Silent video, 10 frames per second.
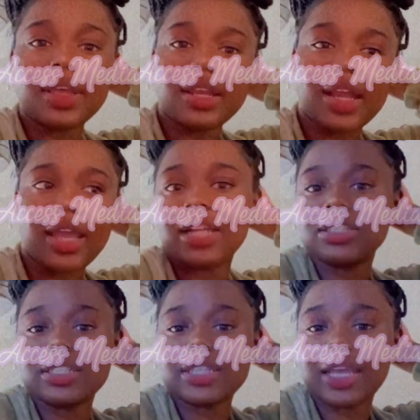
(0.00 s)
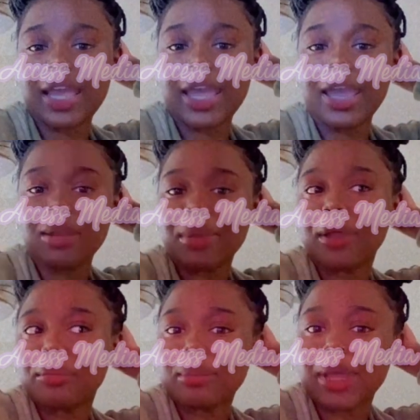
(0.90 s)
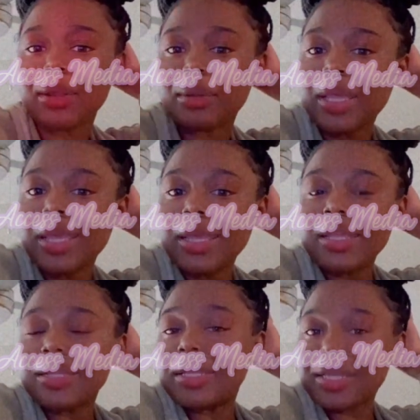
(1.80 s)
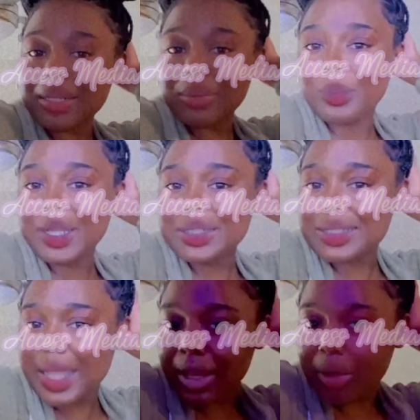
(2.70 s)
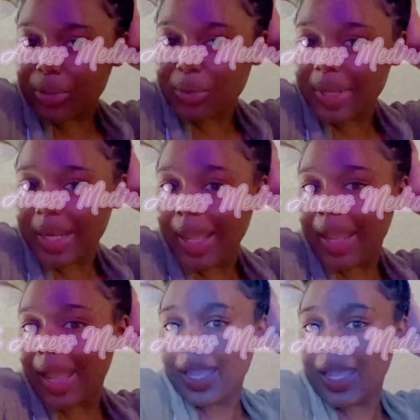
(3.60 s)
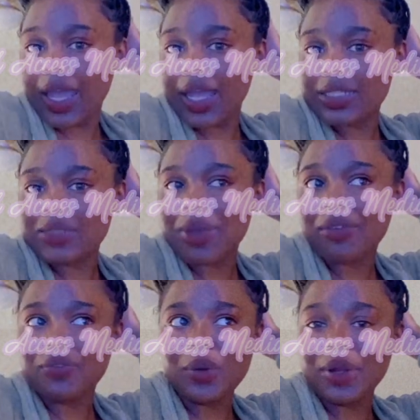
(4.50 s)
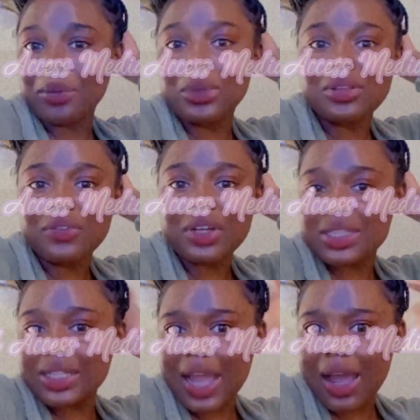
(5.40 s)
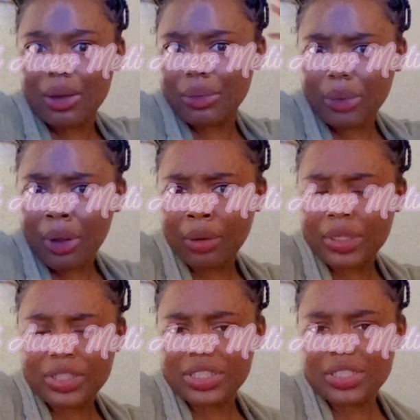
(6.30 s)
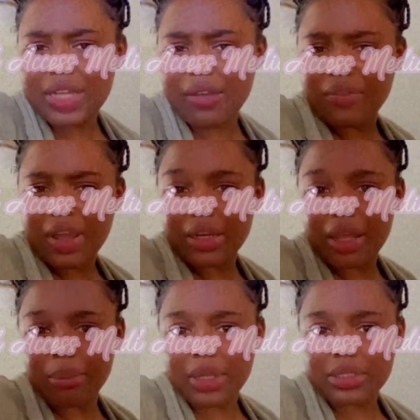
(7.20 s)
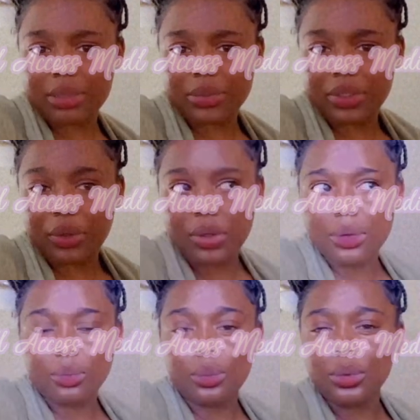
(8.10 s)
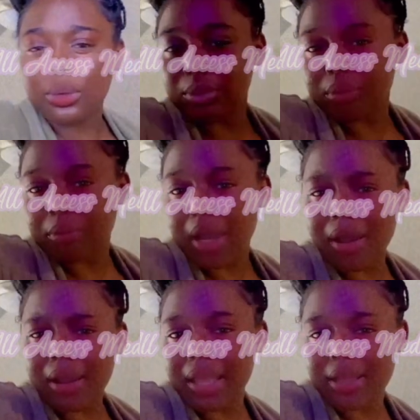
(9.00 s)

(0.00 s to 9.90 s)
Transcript: do that like i just ain't had about about it we just ain't gonna do that like i ain't had just about four of them motherfuckers and y'all only just not finding out about something or what call